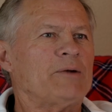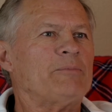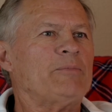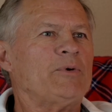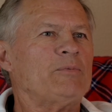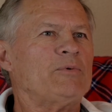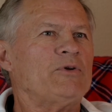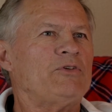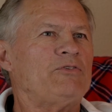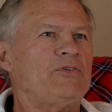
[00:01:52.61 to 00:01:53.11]
I
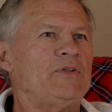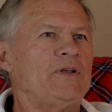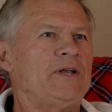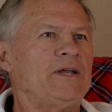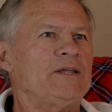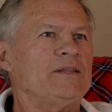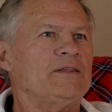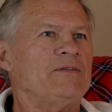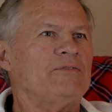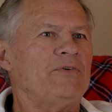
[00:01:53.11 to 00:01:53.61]
remember
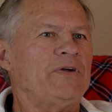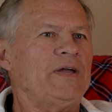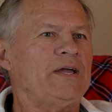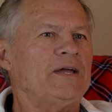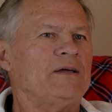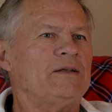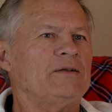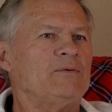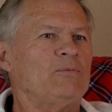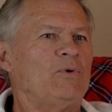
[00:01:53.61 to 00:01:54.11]
sitting in the
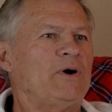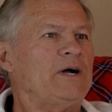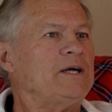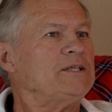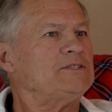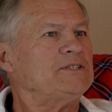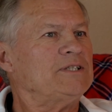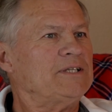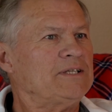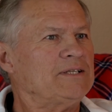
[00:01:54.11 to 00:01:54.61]
van
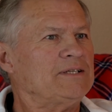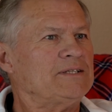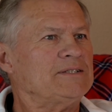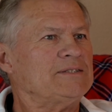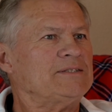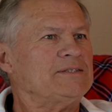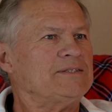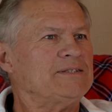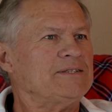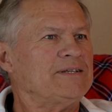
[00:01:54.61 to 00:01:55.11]
watching
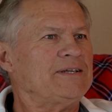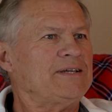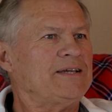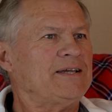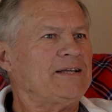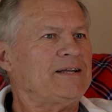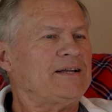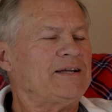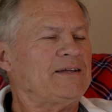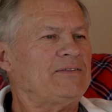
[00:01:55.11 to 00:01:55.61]
this,
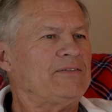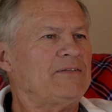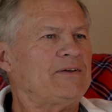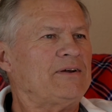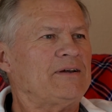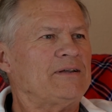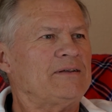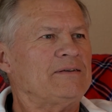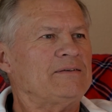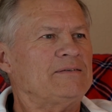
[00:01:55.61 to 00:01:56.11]
and I
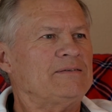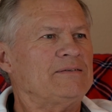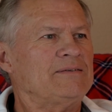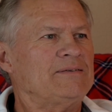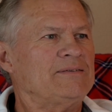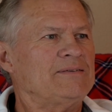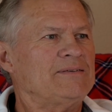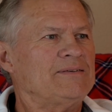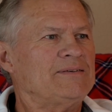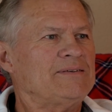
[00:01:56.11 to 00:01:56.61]
thought,
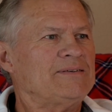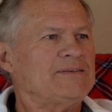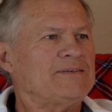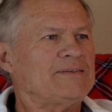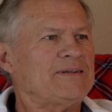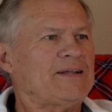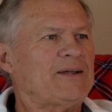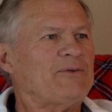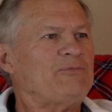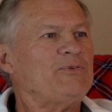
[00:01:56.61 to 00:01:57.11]

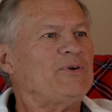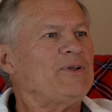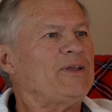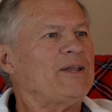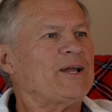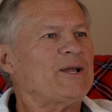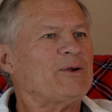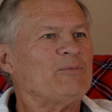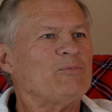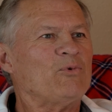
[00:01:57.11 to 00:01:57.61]
I feel
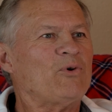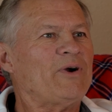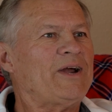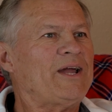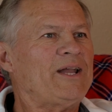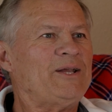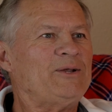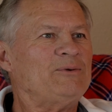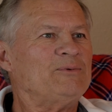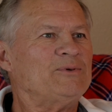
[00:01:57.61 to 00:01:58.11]
like I'm
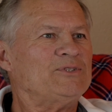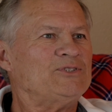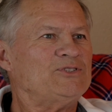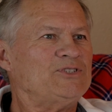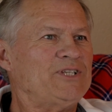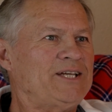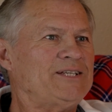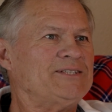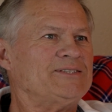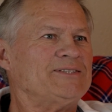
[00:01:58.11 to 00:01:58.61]
riding with
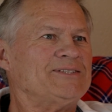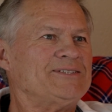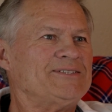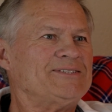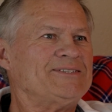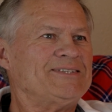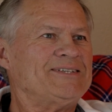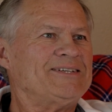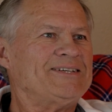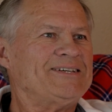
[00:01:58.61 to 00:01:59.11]

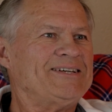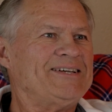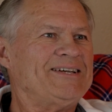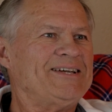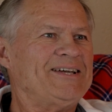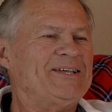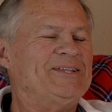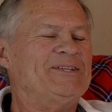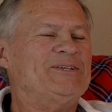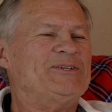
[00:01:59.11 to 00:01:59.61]
Jesus
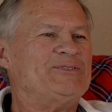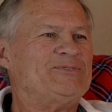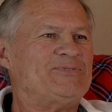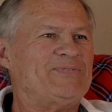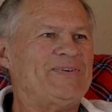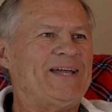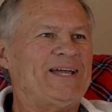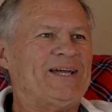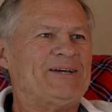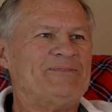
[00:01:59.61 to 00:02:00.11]
in this
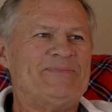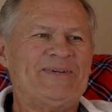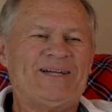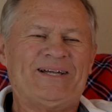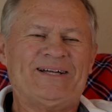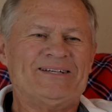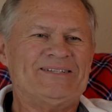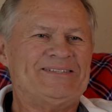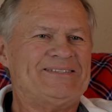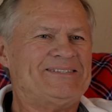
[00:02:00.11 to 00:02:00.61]
van,
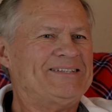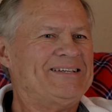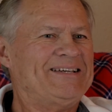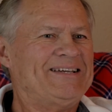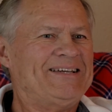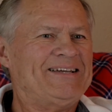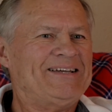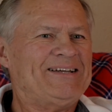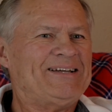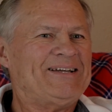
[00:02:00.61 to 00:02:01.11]
because
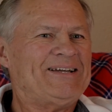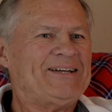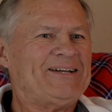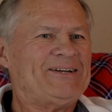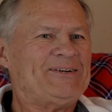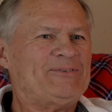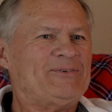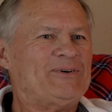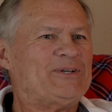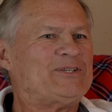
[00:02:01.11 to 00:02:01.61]

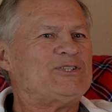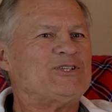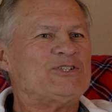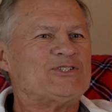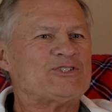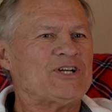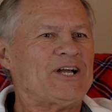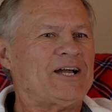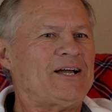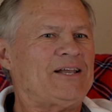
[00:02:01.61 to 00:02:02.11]
what
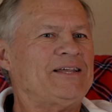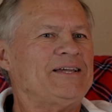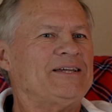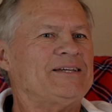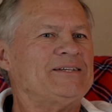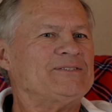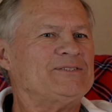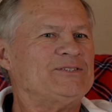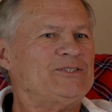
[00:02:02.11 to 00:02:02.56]
Tashali is